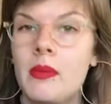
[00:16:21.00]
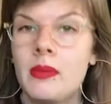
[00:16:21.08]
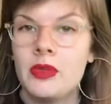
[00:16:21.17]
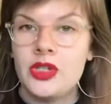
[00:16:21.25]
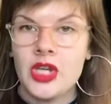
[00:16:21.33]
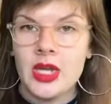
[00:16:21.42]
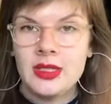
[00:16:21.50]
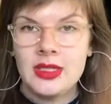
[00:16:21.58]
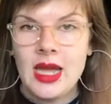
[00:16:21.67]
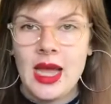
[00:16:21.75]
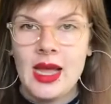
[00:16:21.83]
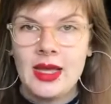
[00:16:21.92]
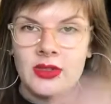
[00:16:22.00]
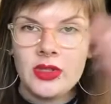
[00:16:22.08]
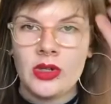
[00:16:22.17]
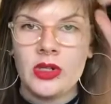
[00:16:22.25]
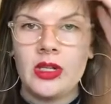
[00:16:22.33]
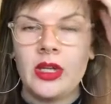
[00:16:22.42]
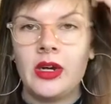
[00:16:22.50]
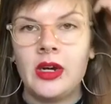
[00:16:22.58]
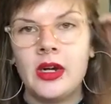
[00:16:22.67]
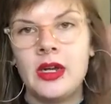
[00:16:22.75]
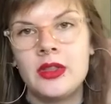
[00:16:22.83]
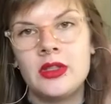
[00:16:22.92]
just as
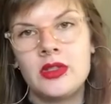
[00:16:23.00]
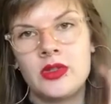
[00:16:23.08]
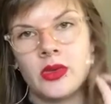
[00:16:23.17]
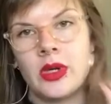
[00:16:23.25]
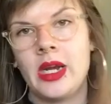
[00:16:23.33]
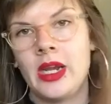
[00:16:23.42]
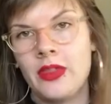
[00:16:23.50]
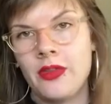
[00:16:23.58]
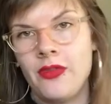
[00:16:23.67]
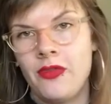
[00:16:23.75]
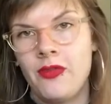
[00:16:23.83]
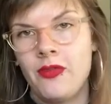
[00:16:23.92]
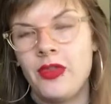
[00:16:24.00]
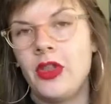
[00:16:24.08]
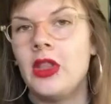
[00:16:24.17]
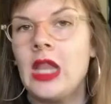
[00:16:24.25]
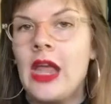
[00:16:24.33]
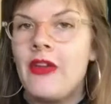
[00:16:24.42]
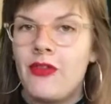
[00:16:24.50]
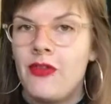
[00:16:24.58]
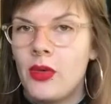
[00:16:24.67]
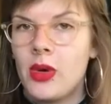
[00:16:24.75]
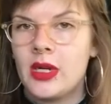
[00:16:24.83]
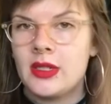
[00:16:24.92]
earlier in the story, the life
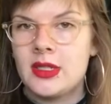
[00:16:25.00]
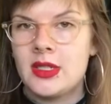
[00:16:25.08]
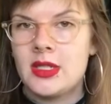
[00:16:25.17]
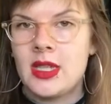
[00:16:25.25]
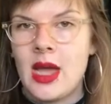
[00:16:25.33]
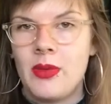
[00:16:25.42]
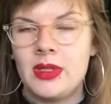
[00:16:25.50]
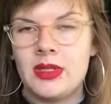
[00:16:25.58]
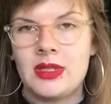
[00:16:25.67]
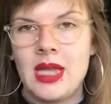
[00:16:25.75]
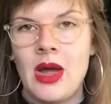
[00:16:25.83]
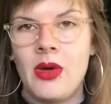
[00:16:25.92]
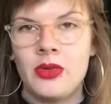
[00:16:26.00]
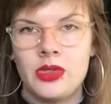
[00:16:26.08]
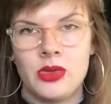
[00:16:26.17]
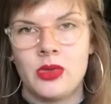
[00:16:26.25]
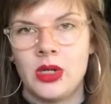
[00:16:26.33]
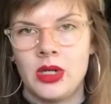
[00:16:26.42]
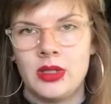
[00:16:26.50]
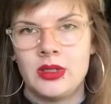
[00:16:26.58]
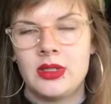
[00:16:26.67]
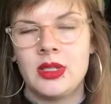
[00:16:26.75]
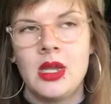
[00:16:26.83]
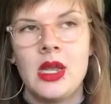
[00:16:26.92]
force that was outdoors
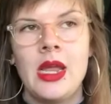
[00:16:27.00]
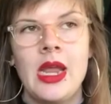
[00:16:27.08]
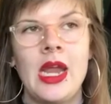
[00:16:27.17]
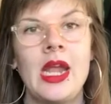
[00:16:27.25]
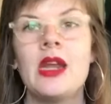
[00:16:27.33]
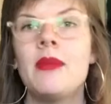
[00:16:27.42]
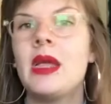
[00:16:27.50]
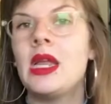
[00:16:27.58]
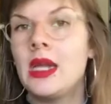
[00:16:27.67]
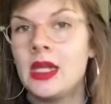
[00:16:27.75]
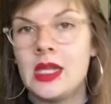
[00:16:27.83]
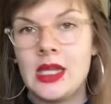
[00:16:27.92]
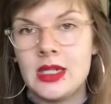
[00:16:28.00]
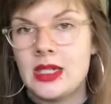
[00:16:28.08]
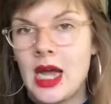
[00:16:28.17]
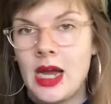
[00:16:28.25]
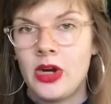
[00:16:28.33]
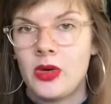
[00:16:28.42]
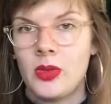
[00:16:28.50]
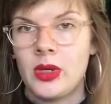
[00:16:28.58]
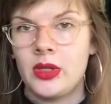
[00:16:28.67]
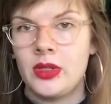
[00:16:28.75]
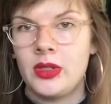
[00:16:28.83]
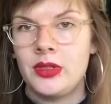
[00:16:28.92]
animating the entire
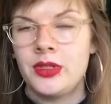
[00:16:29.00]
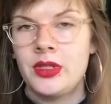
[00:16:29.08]
world,